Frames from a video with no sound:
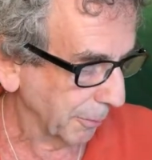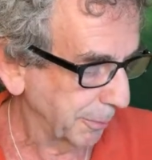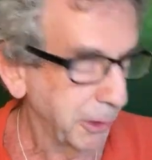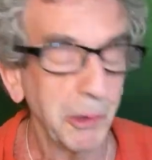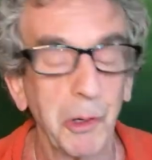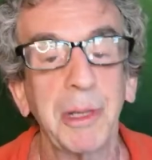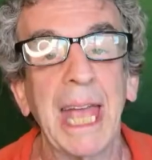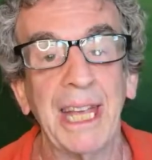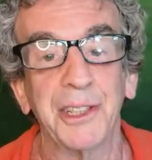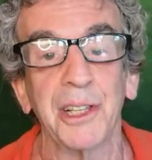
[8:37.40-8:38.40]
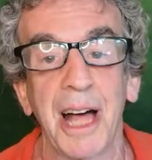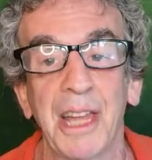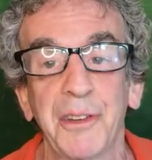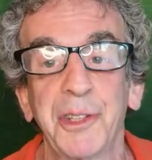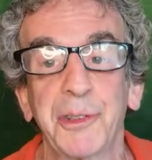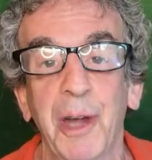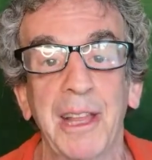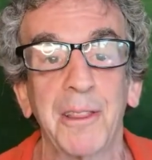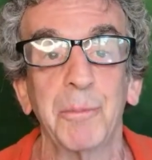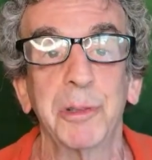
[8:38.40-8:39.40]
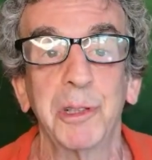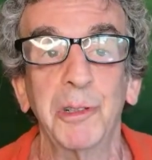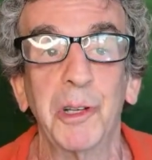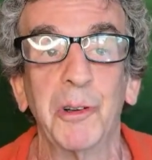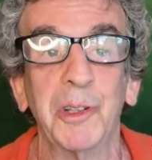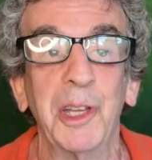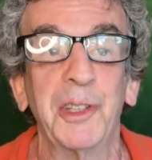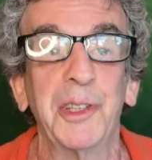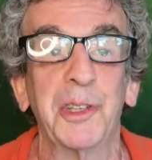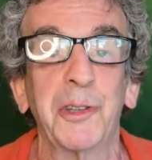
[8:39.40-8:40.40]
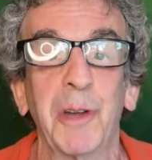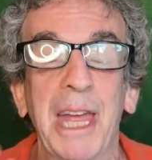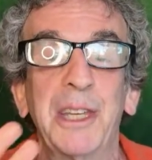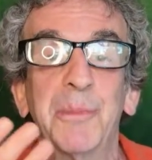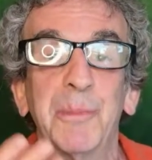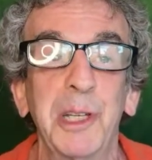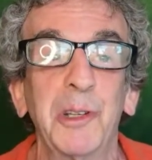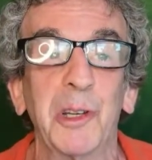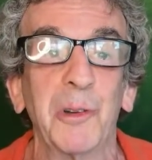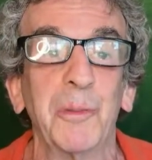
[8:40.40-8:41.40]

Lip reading: Pluto gains a lot of strength, and Pluto is the transmuter.